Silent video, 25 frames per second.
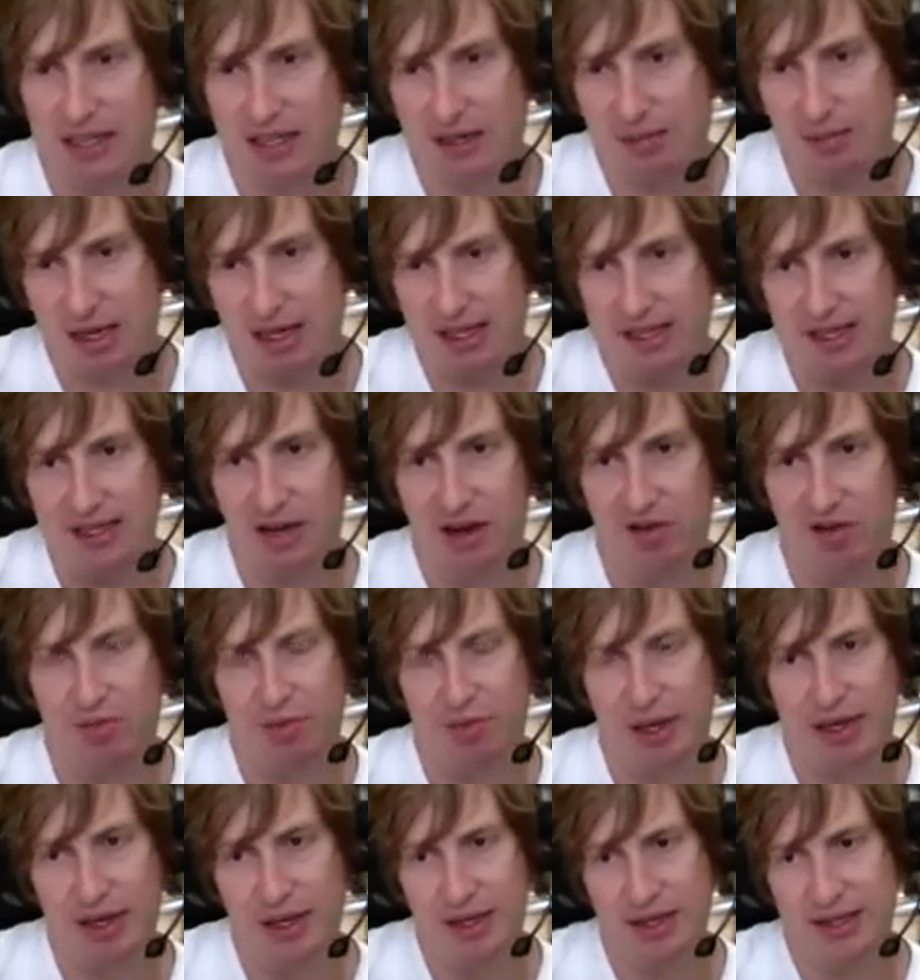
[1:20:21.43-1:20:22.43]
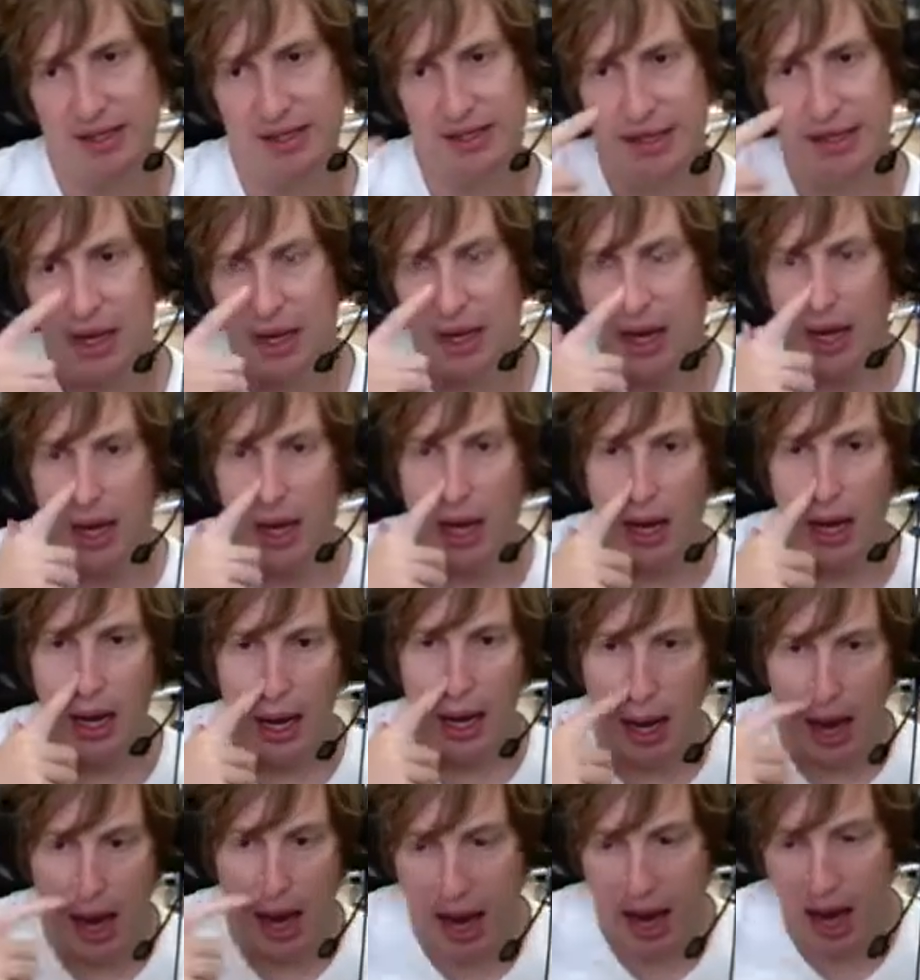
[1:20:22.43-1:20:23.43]
to myself because
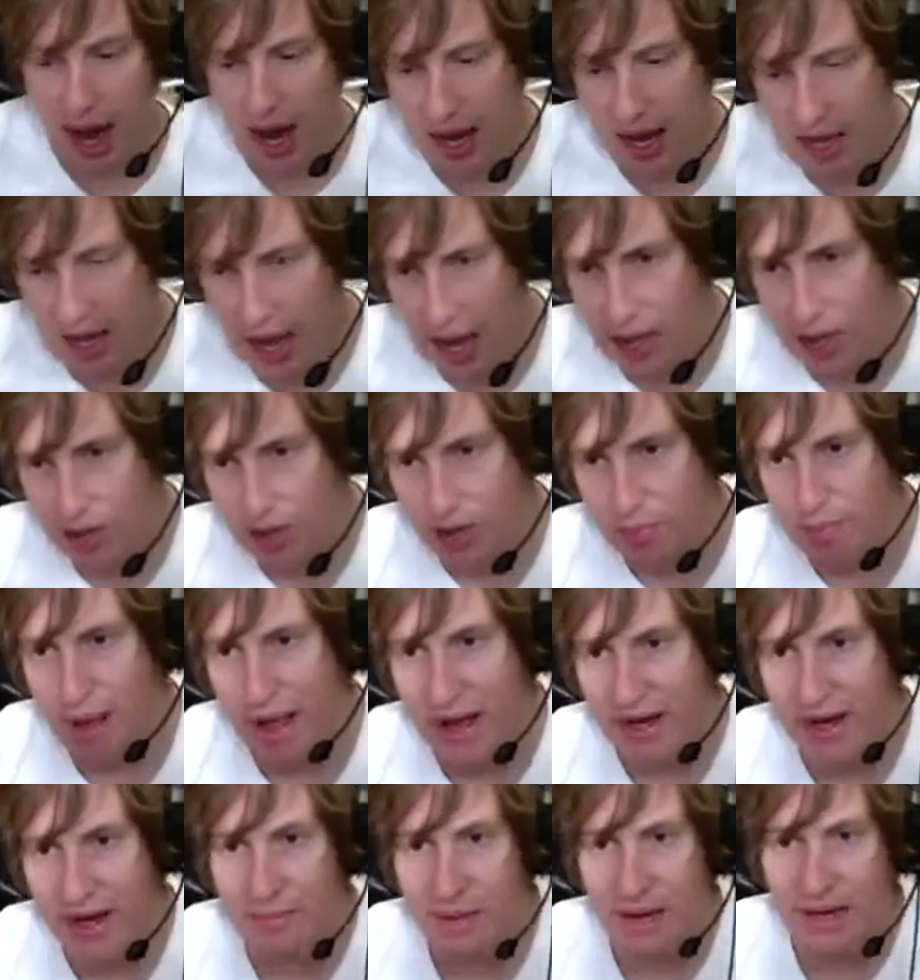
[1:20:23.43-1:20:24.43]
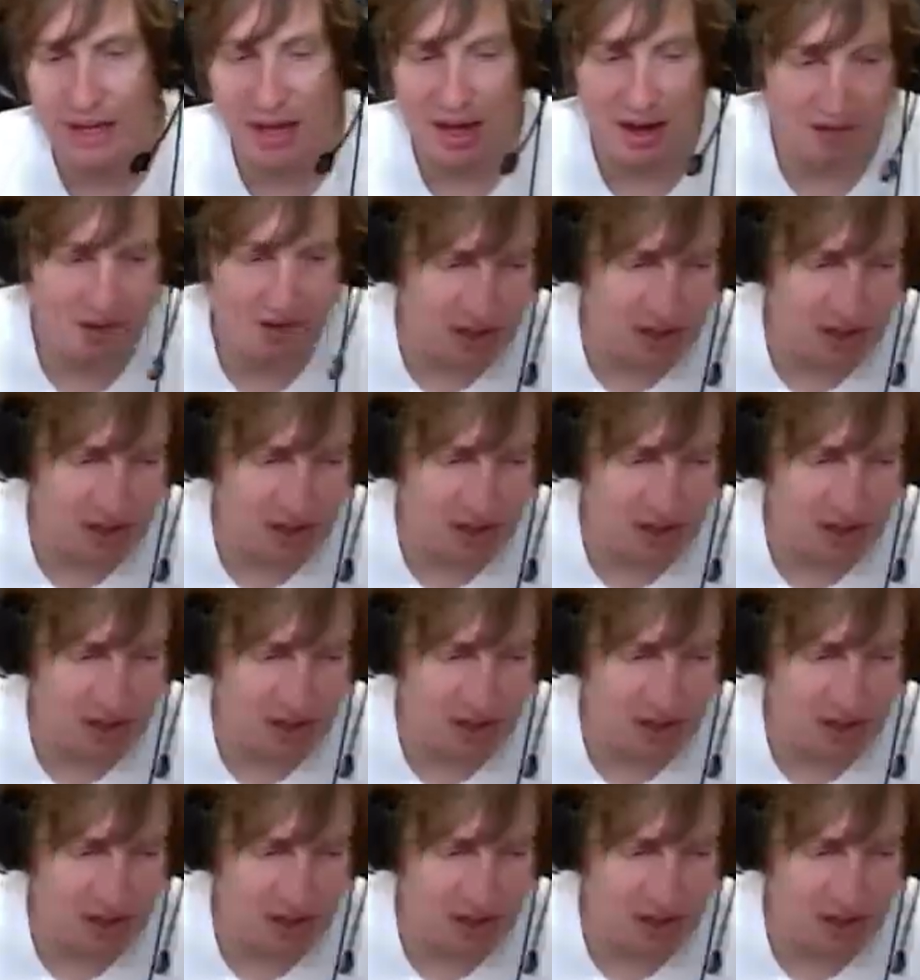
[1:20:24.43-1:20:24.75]
I look back on my life